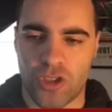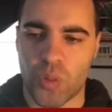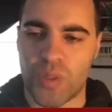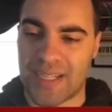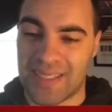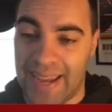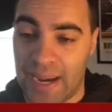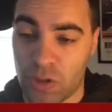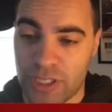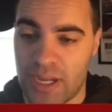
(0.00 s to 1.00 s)
So decks like
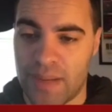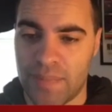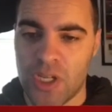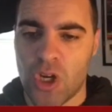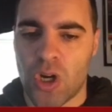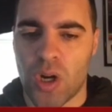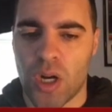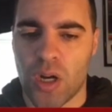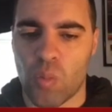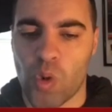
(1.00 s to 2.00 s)
Hammer Time
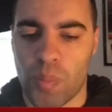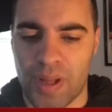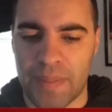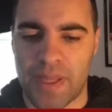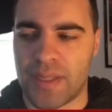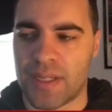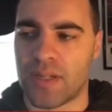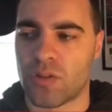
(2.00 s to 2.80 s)
will play Pithing Needle.